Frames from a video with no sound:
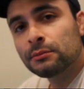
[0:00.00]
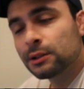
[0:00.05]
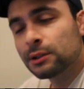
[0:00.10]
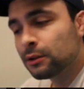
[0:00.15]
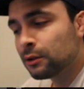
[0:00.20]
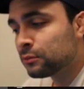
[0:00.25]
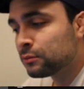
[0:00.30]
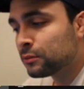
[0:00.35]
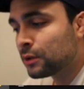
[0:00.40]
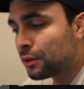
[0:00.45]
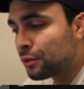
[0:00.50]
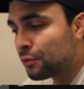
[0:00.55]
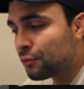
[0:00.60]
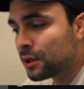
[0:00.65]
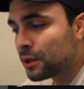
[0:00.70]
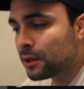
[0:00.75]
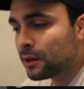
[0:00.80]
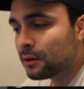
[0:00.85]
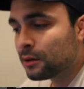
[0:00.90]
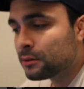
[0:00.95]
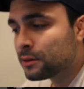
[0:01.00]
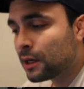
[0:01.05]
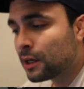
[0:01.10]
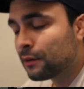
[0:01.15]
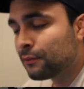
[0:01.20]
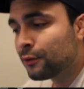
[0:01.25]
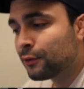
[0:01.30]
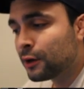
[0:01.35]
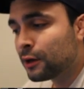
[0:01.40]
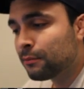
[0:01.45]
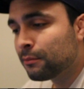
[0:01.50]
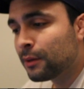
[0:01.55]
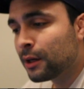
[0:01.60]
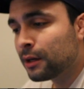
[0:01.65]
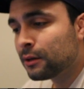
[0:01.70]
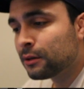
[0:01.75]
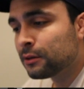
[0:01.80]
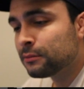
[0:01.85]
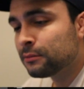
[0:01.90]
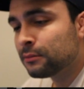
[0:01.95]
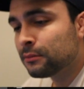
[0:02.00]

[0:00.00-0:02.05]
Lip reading: You know, a 3-year time frame beta